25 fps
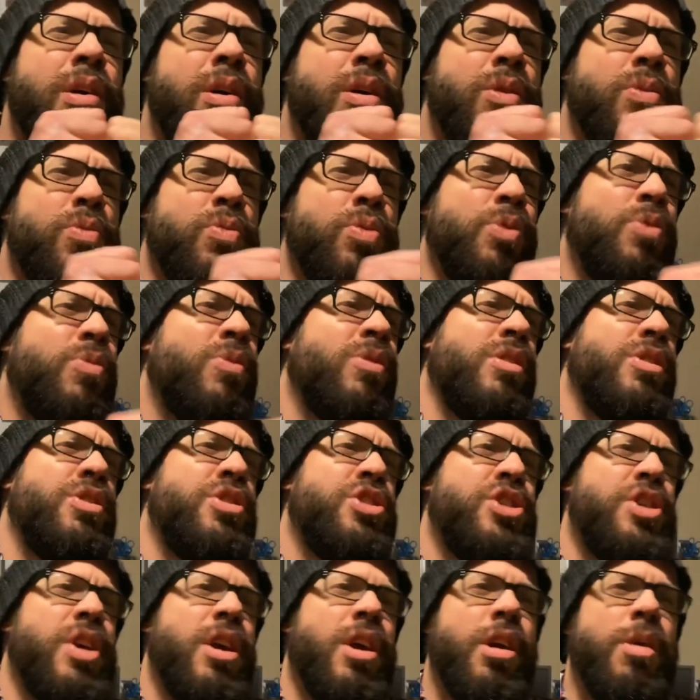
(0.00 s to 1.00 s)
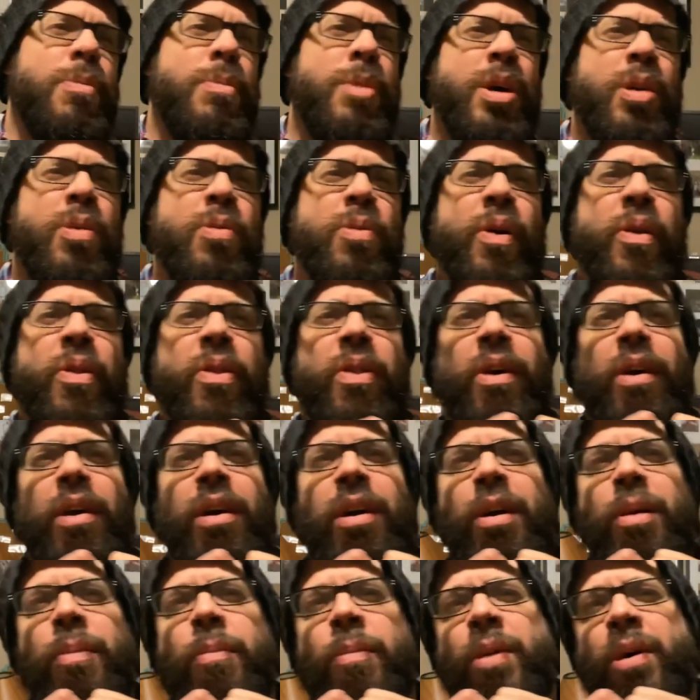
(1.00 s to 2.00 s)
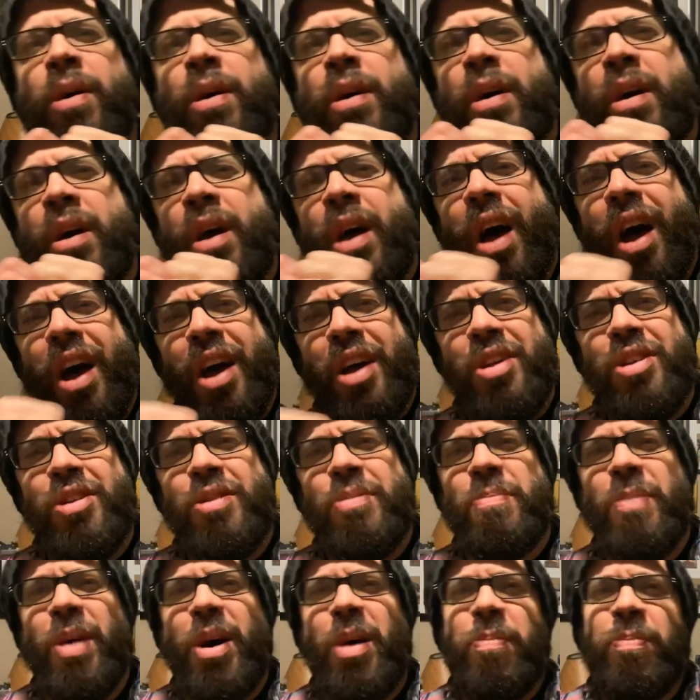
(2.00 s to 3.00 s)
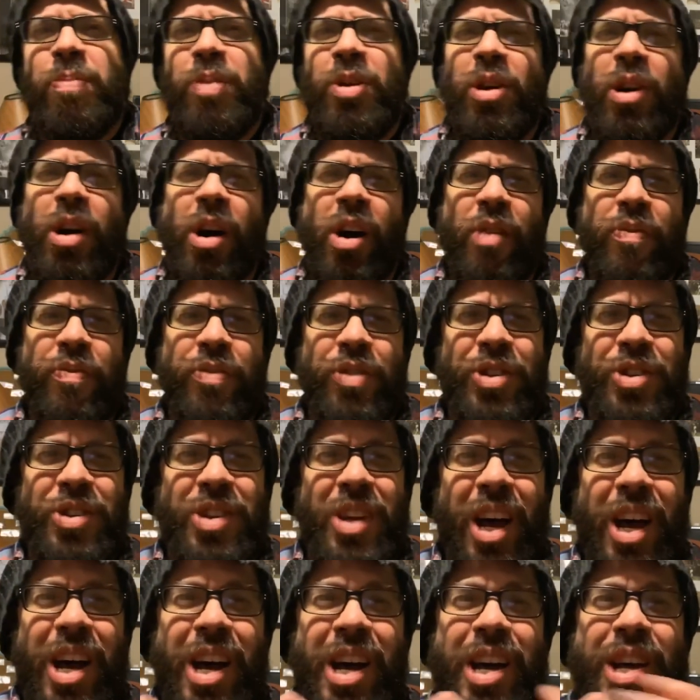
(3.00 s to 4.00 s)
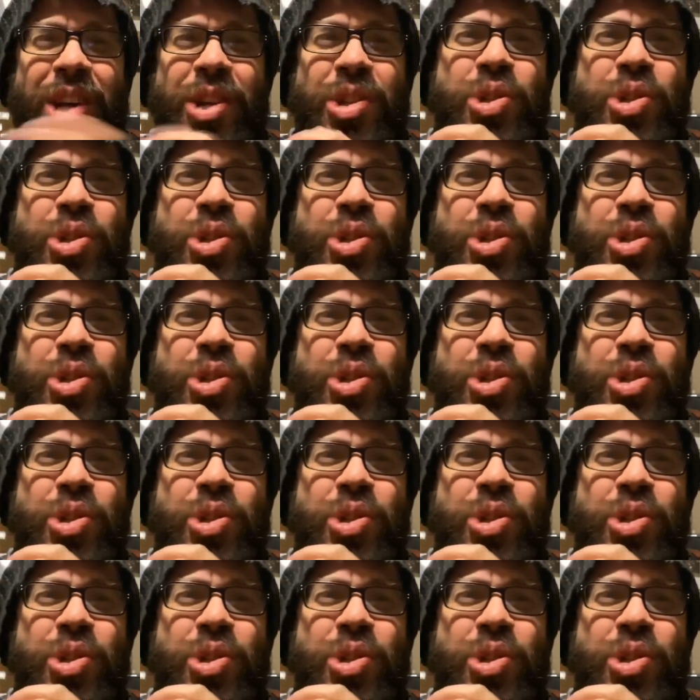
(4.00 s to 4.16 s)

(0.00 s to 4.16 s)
We want to share a meal with them, and you might be off your diet.